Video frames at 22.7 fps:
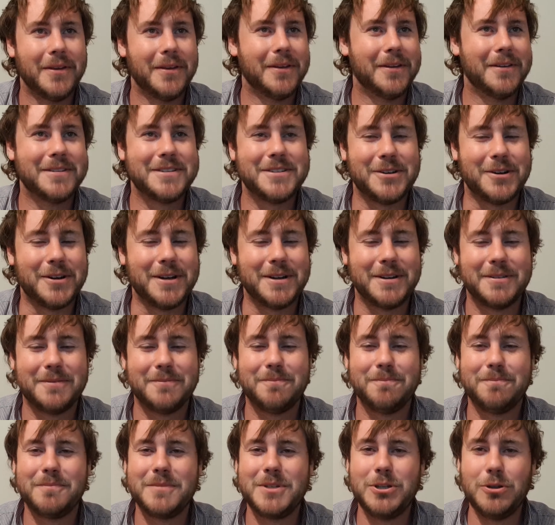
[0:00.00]
Sorry,
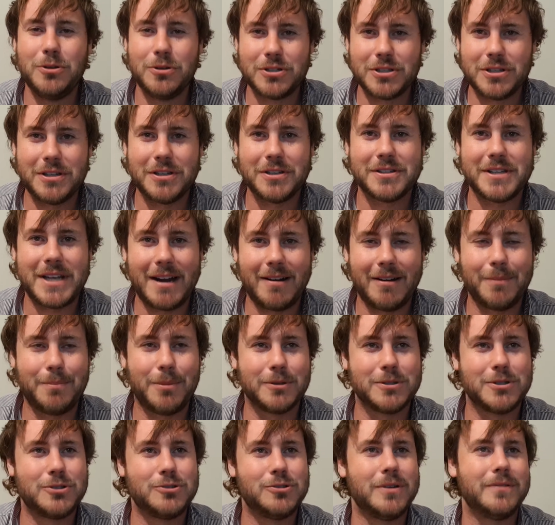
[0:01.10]
useless Harry
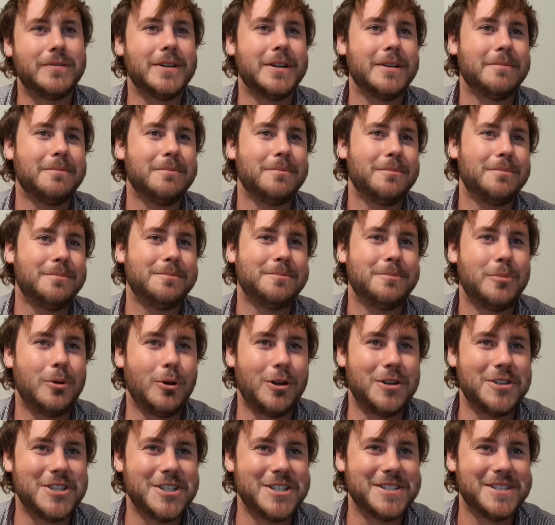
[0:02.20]
Potter trivia.
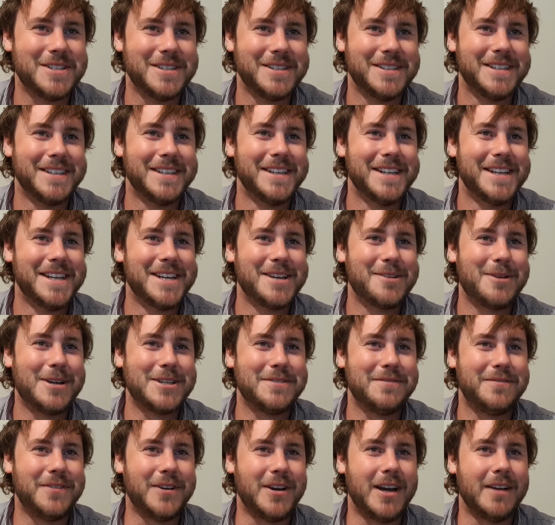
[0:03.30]
Apologies. Question
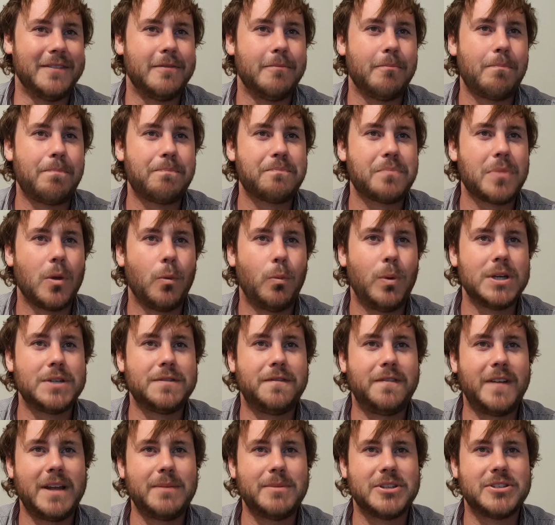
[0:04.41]
5. Which
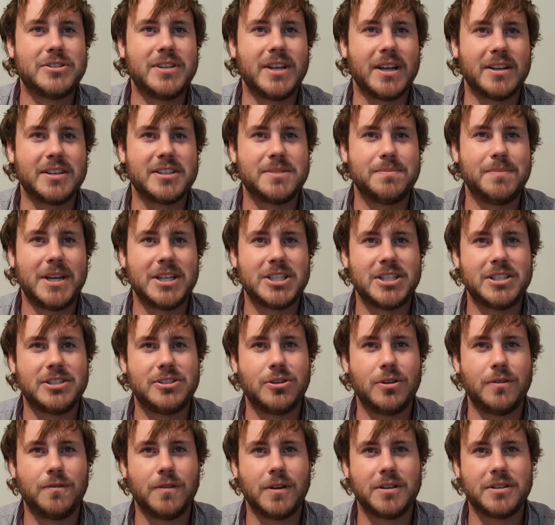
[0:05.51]
famous singer smashed his
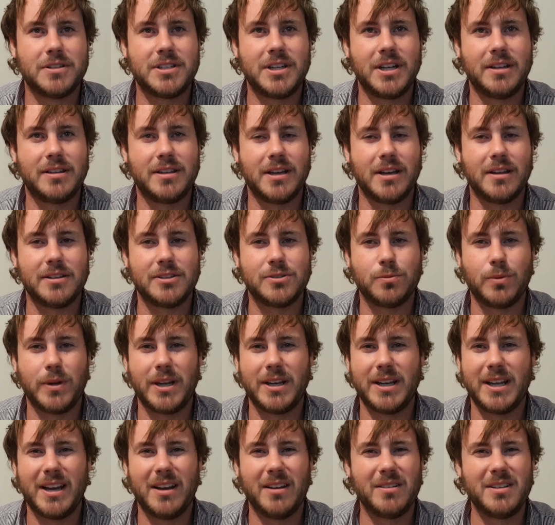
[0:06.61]
2 front teeth out this week?
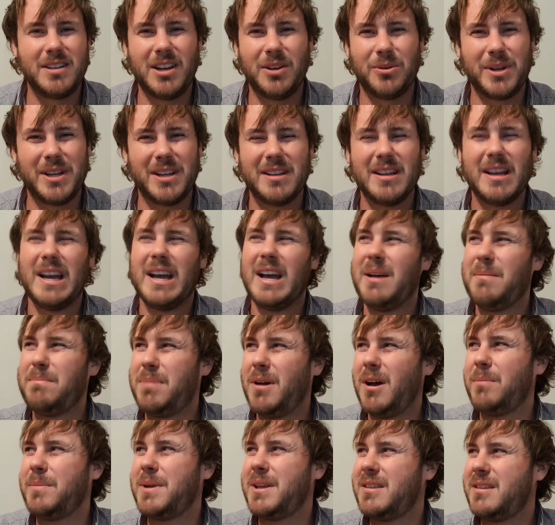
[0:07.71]
Now,
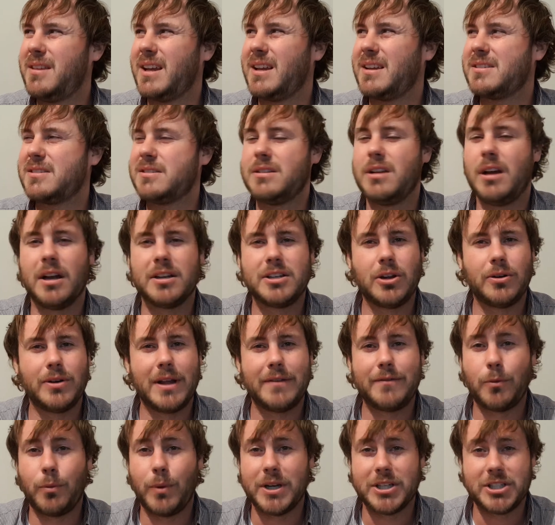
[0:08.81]
part of me thinks, look, I don't
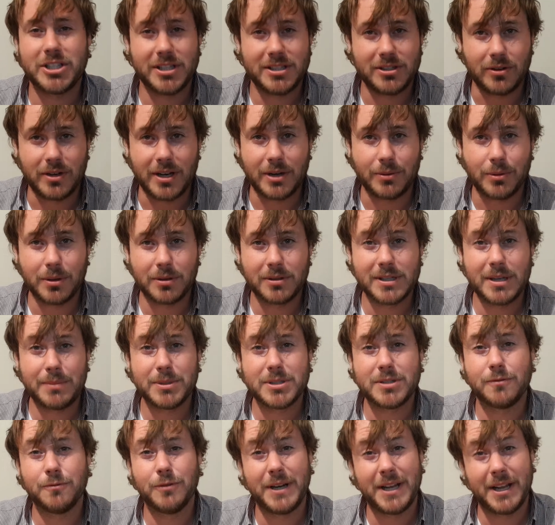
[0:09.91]
ever wish this on anyone, because that
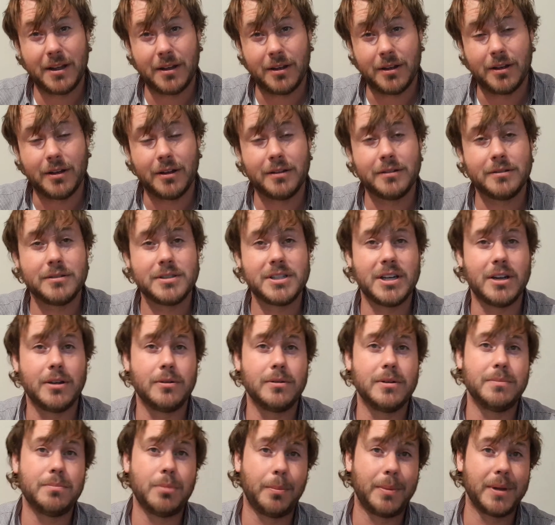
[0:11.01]
must have really hurt, and,
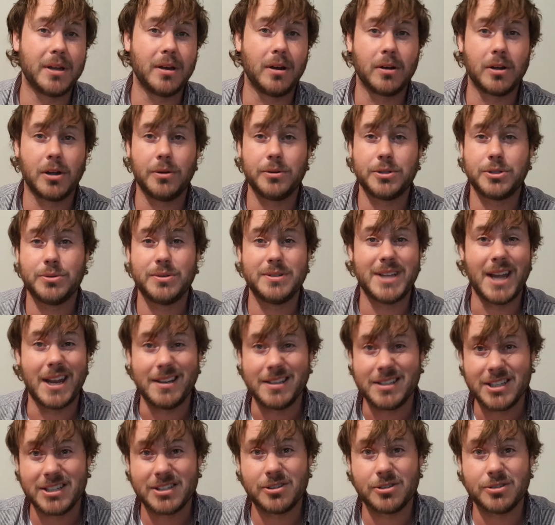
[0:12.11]
you probably can't go to a
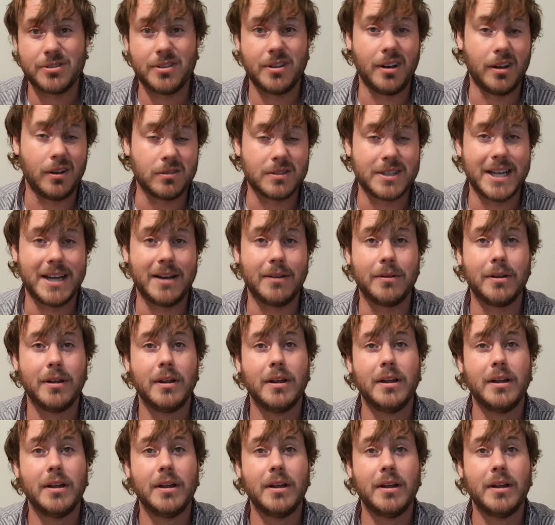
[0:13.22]
dentist because of the lockdown.